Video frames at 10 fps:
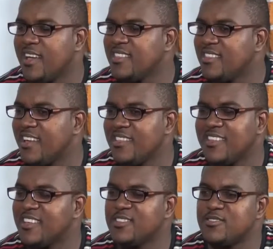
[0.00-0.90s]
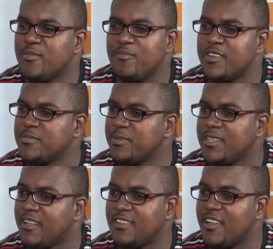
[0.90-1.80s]
I think in some ways, but
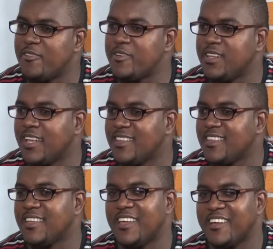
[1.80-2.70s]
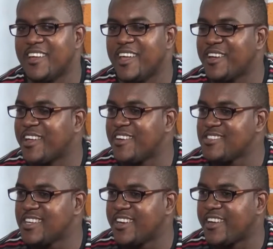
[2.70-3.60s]
not really. I think hair care
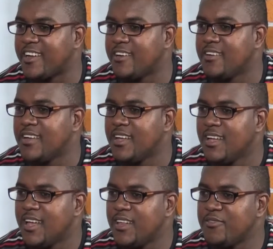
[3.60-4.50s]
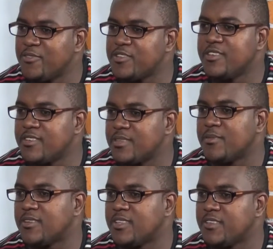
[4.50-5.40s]
is hair care, and if you're serious
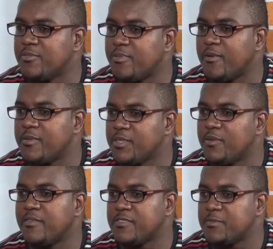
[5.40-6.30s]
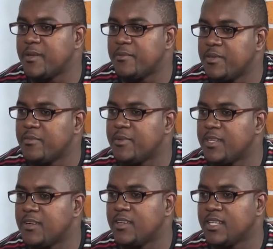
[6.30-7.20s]
about it, you probably do have to spend a bit of
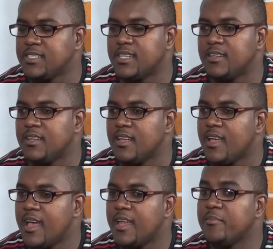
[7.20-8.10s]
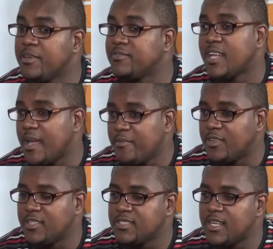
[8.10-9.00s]
money on it and a bit of time
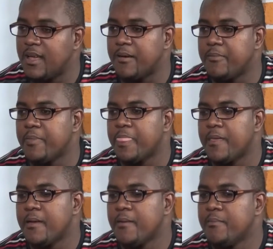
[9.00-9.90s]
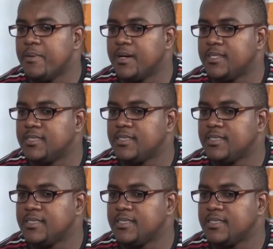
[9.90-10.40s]
on it. But